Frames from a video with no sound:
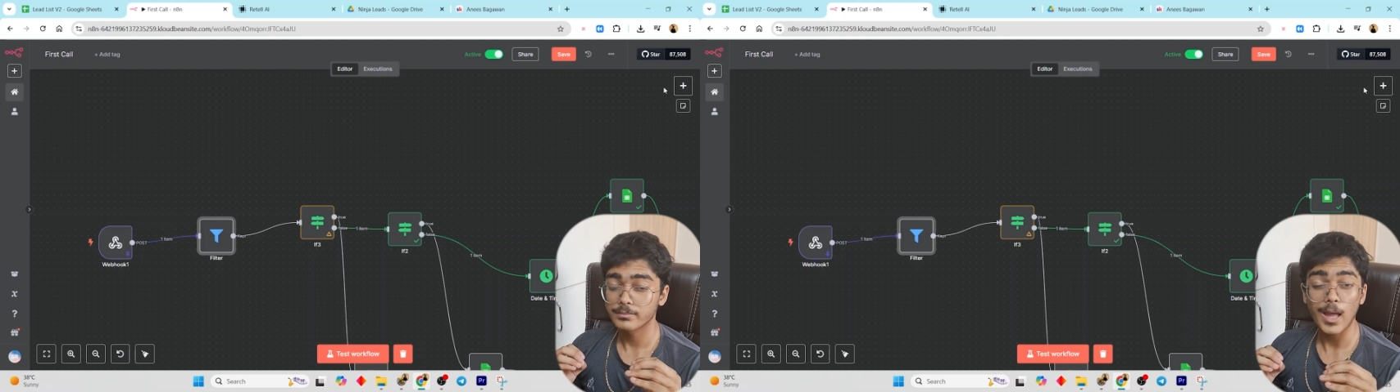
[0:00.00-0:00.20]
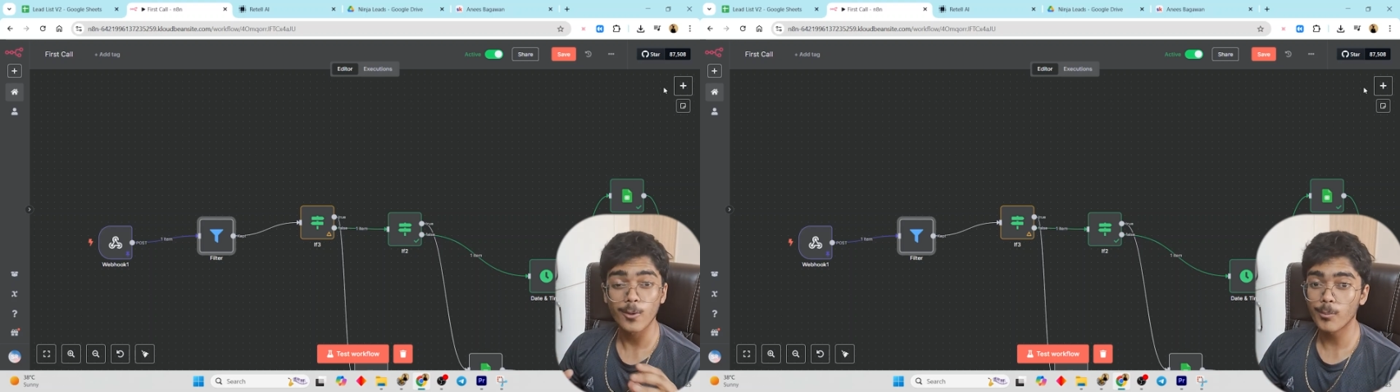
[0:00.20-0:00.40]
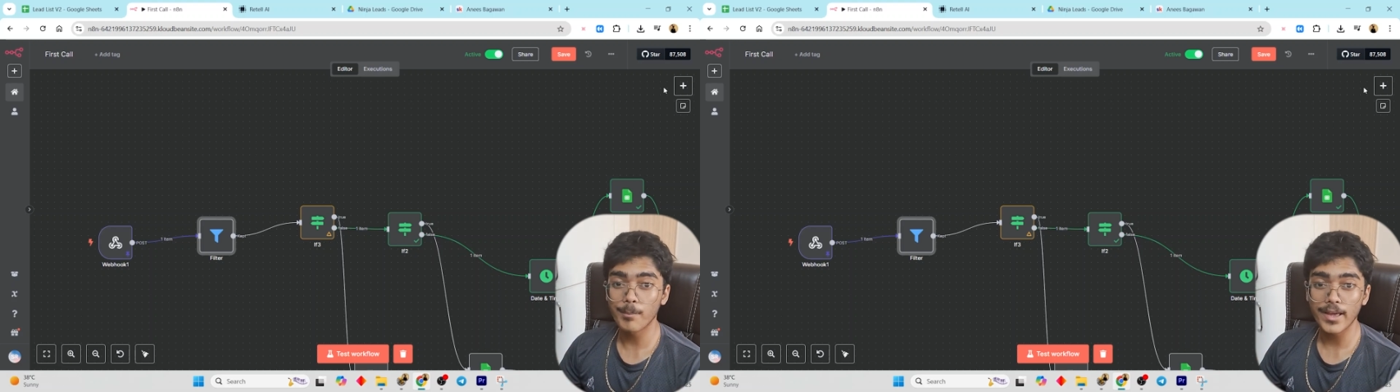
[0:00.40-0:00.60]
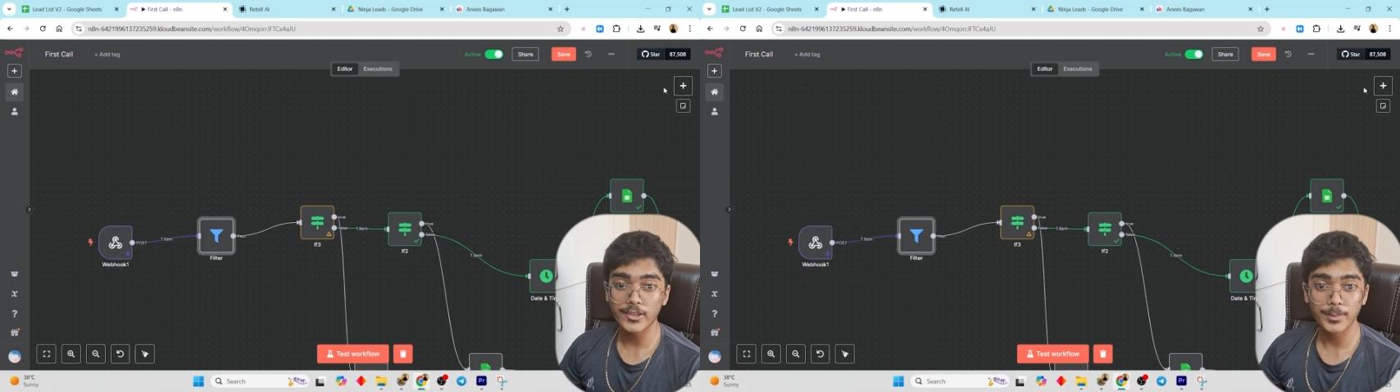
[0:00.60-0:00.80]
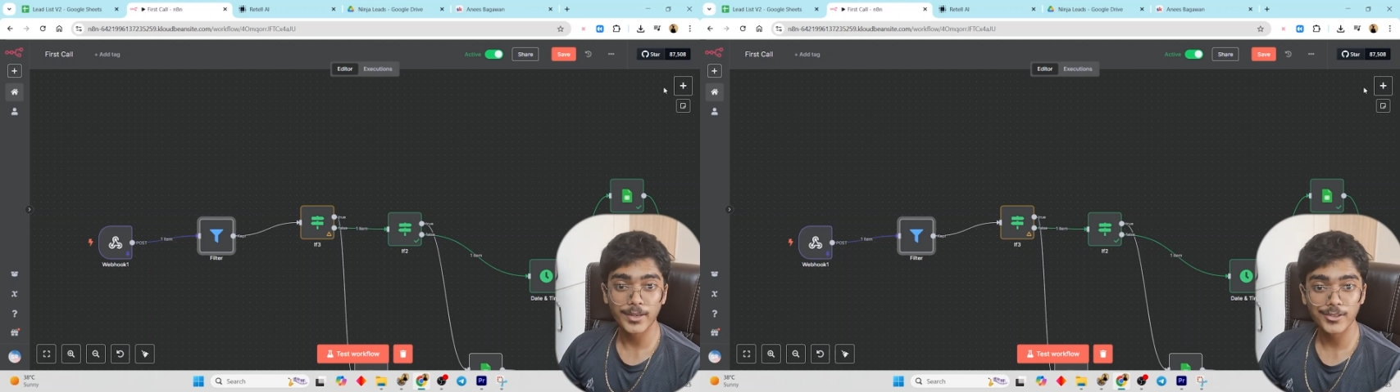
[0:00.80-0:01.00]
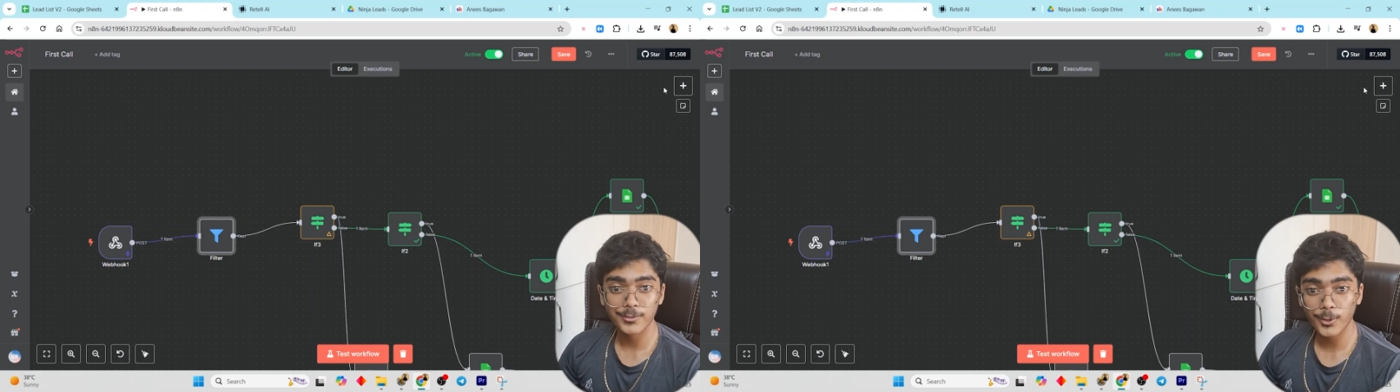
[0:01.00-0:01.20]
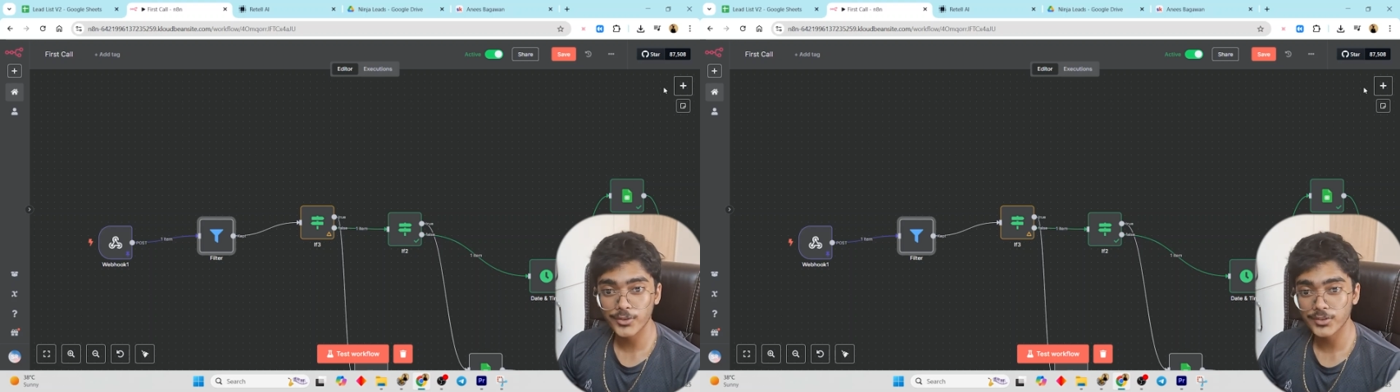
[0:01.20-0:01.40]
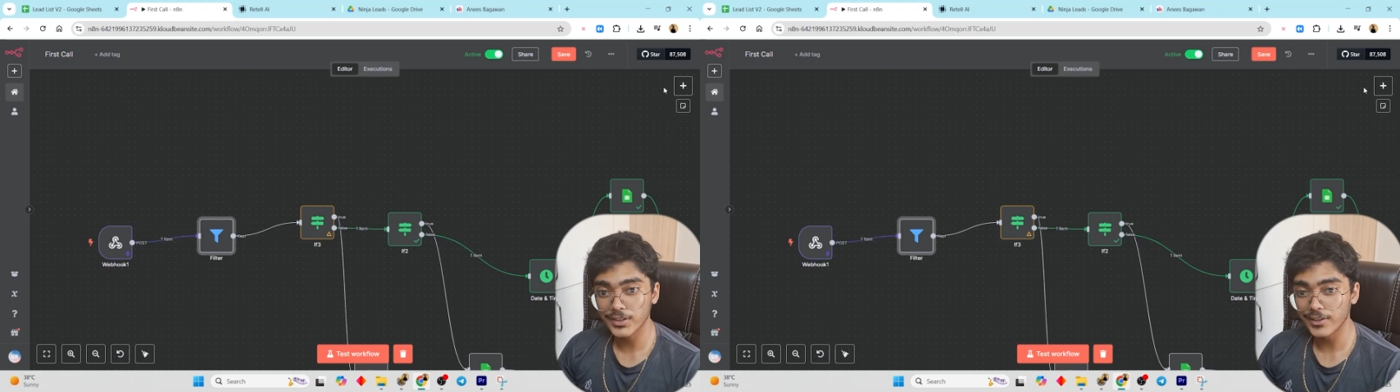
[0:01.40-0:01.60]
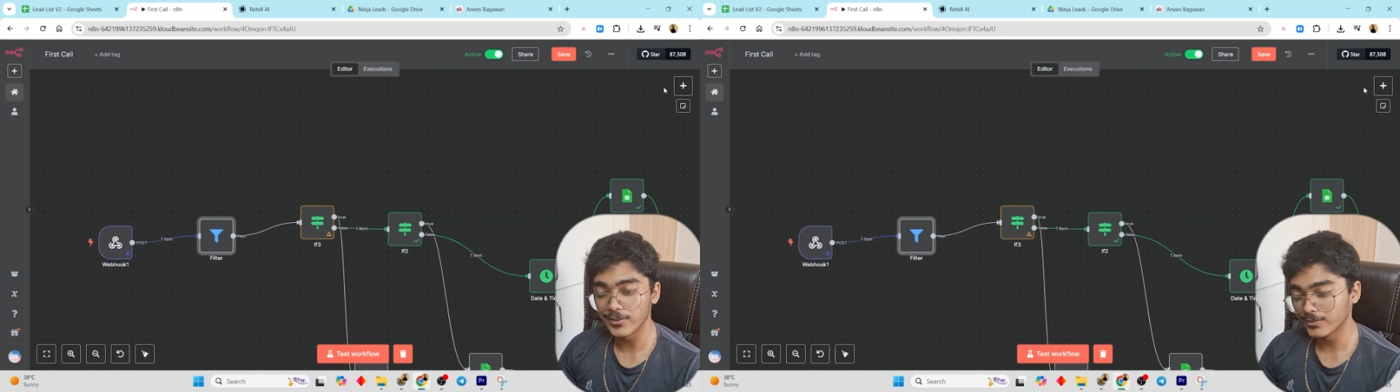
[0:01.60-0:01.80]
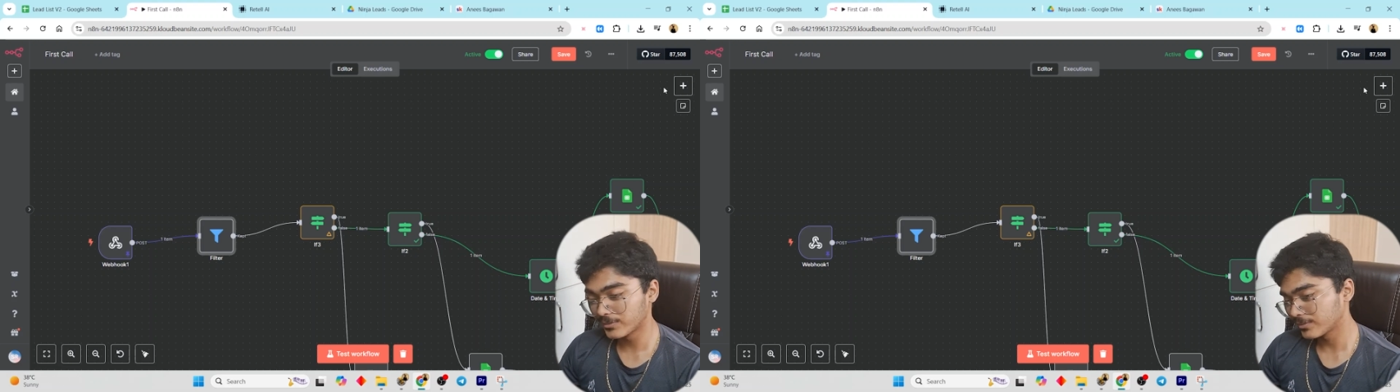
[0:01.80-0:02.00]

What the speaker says: I hope my explanation was clear.